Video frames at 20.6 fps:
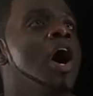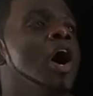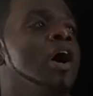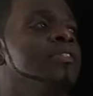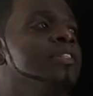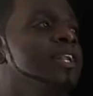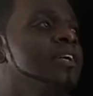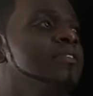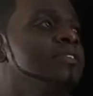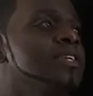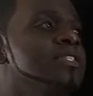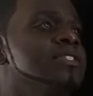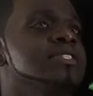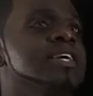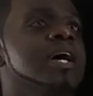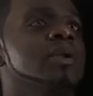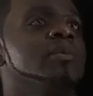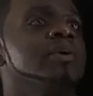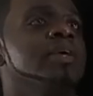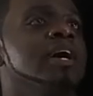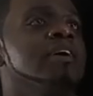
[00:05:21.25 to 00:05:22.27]
On the left hand
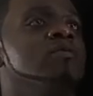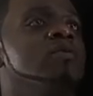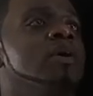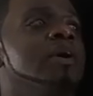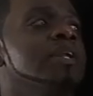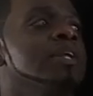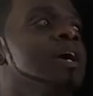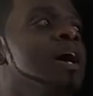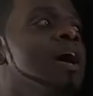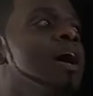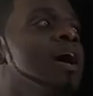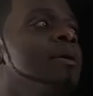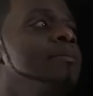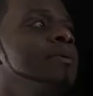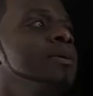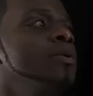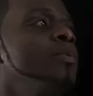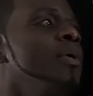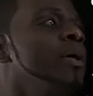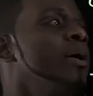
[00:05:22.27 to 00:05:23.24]
side we have one carbon,